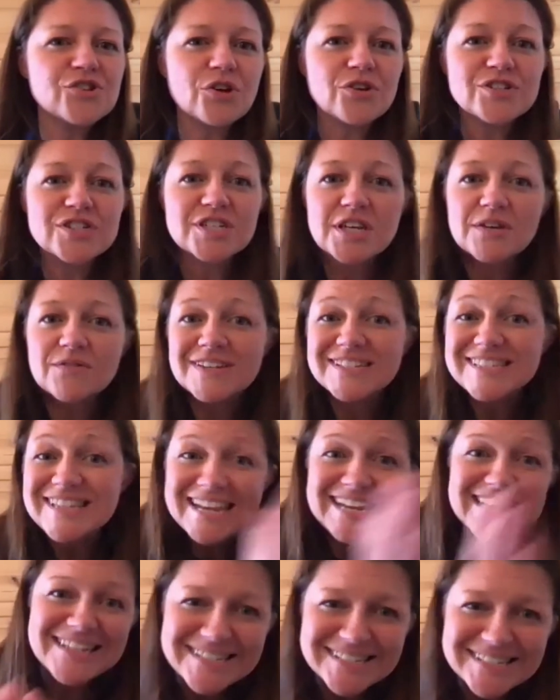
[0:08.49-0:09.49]
going to give us
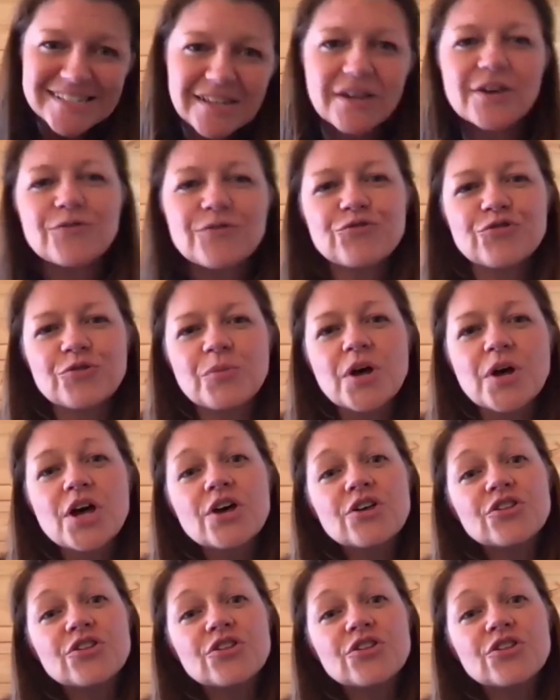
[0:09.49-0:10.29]
insight from